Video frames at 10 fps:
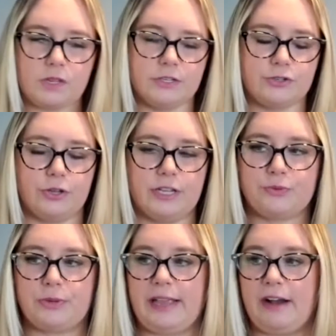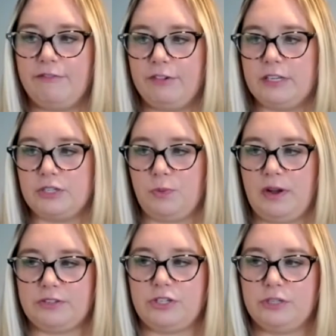So that's really helpful as well.
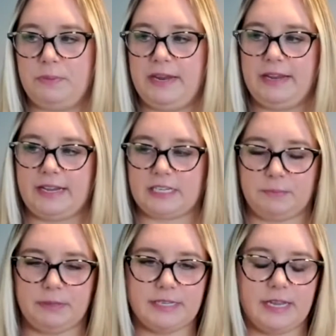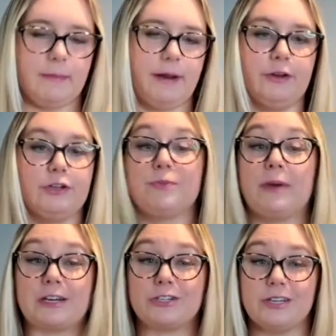So just being explicit about your
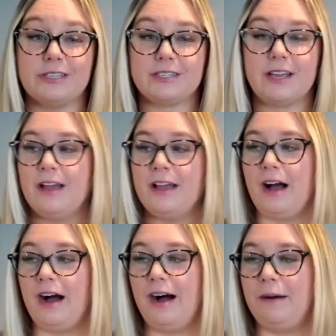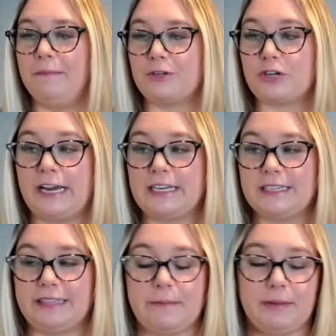directions, trying to
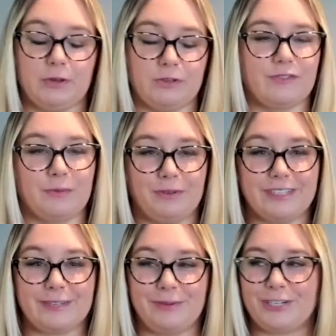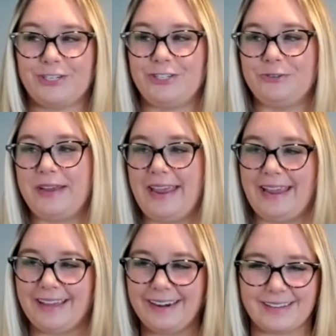limit those verbals as much as you
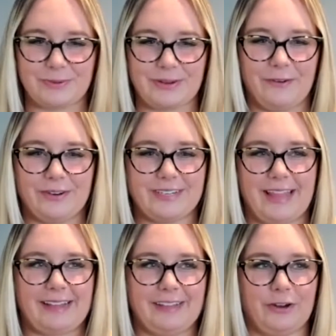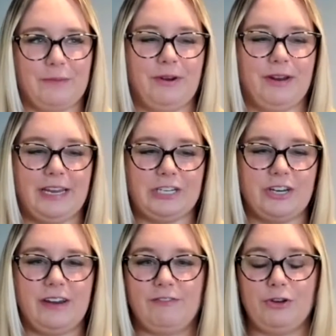can as we go into that clear
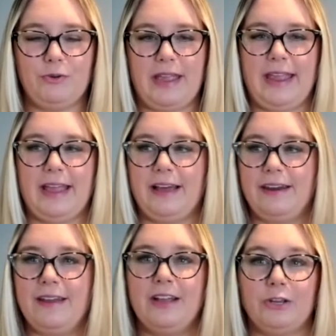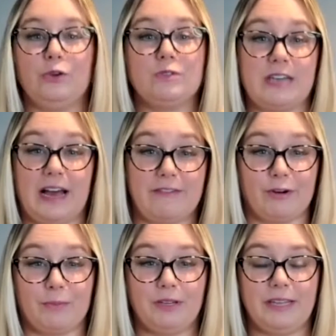communication. If you can use
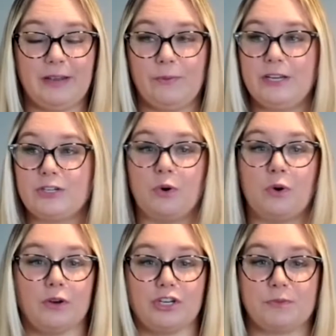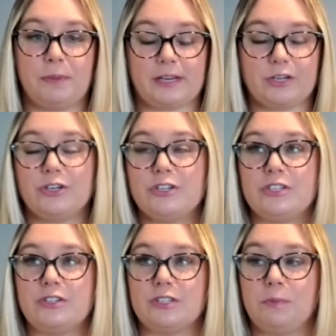nonverbal language or just pictures
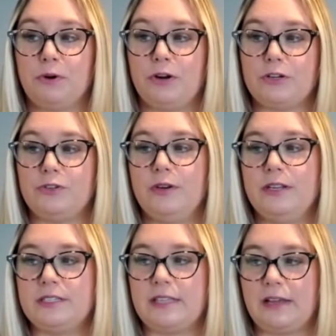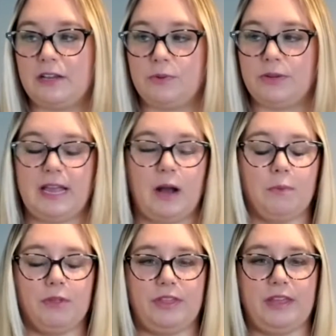to support our students, that can really help
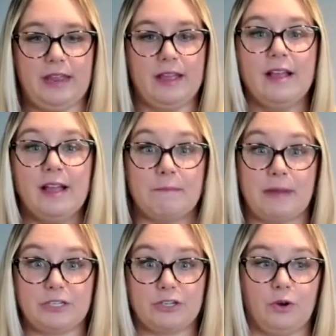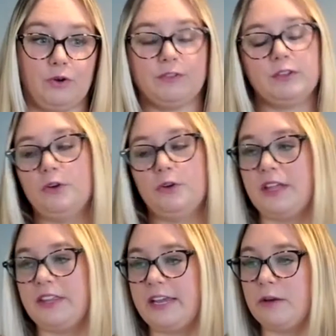with the mental overload that
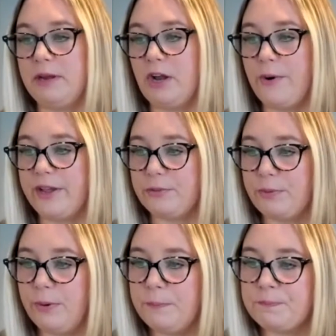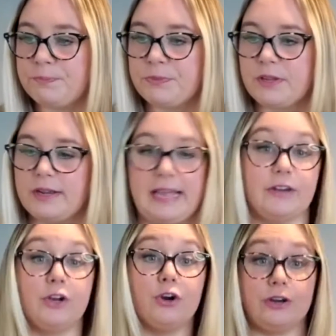they could be going through. Again,
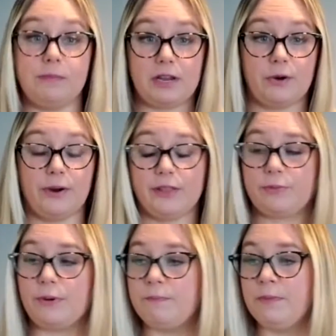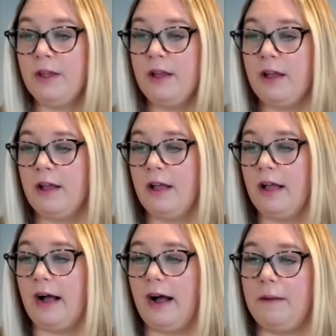could be going through.
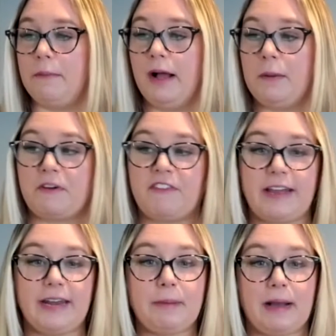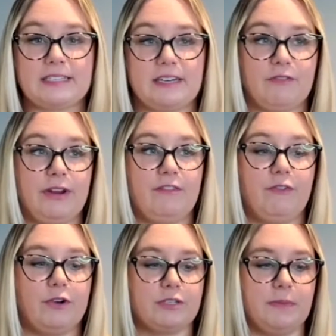Providing positive
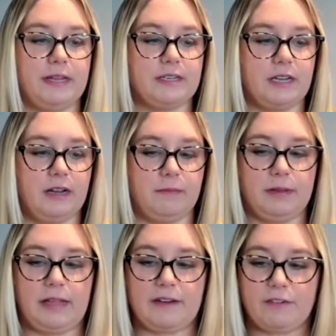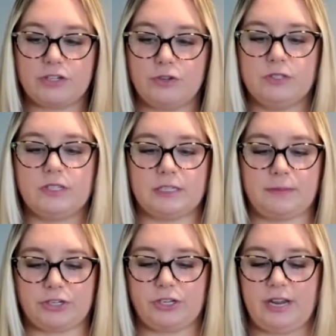reinforcement. A lot of our students,
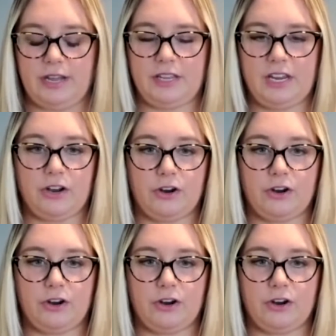especially on the younger